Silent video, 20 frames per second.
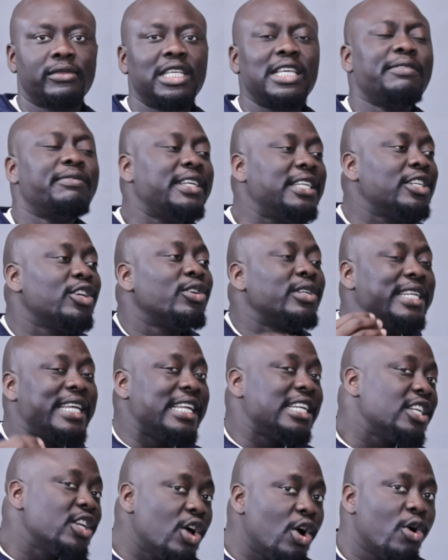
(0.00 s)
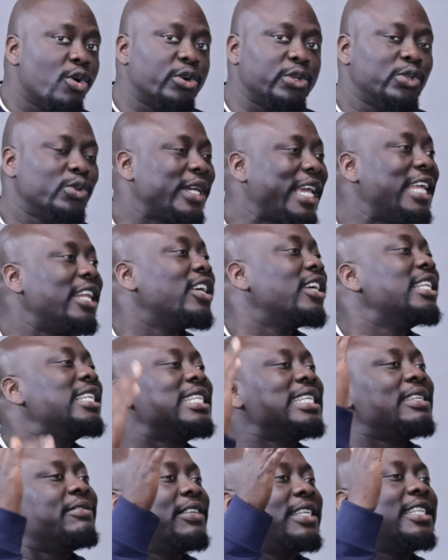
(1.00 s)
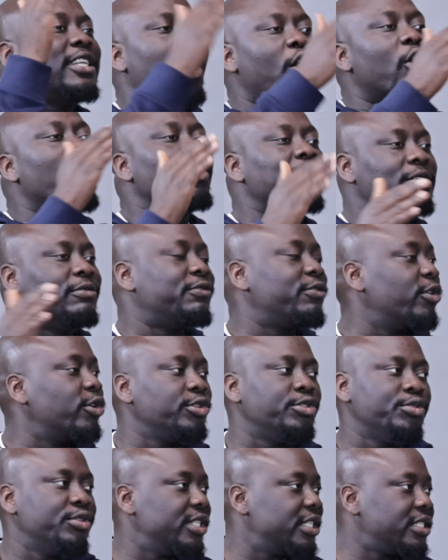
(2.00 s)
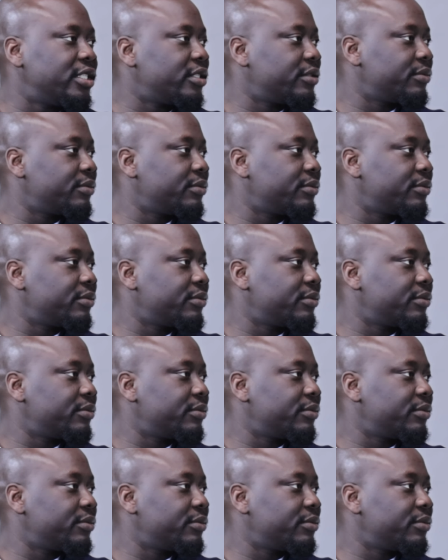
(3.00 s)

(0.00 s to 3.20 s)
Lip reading: Even though they know you cannot live in all the 4 units.